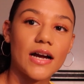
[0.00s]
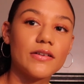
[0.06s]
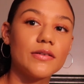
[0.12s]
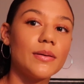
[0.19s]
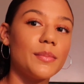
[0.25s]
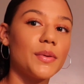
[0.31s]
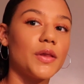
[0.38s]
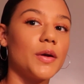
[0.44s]
I
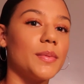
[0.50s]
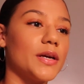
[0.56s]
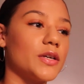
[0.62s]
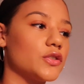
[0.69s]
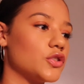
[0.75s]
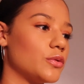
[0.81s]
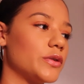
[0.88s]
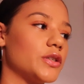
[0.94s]
remember there
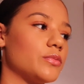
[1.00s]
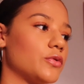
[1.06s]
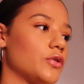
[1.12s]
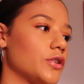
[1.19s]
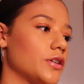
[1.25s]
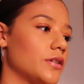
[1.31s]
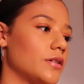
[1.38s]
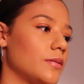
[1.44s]
being so much
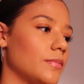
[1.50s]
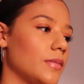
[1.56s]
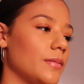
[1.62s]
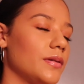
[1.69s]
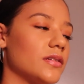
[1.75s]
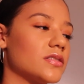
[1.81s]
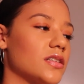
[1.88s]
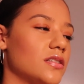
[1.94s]
more.
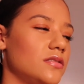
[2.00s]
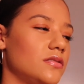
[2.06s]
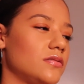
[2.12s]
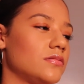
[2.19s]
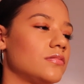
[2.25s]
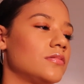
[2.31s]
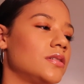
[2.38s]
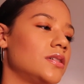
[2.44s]
Maybe it's
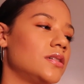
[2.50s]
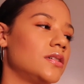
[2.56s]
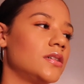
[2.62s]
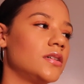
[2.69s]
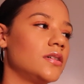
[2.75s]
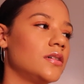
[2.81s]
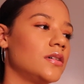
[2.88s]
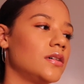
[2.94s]
because,
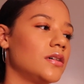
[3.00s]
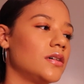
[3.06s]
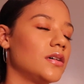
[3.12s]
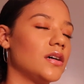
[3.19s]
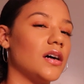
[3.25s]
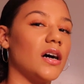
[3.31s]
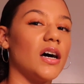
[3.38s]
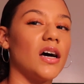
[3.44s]

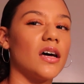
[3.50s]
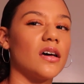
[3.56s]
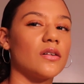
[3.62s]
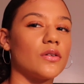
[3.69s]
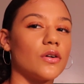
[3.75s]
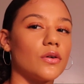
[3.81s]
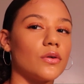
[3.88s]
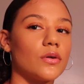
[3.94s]
I
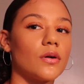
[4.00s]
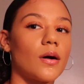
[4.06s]
don't know,